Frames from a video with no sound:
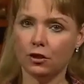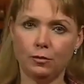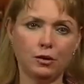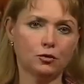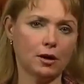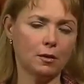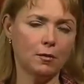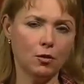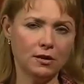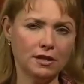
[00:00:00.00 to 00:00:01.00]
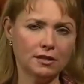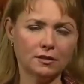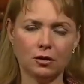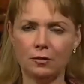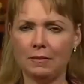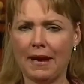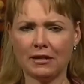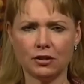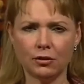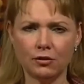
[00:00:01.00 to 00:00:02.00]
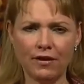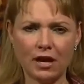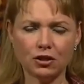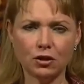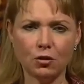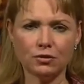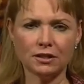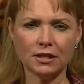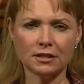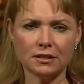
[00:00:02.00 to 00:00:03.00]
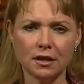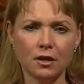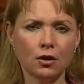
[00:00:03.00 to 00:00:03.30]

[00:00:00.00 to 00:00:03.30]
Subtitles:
It could be trichomonas, could be bacterial vaginosis,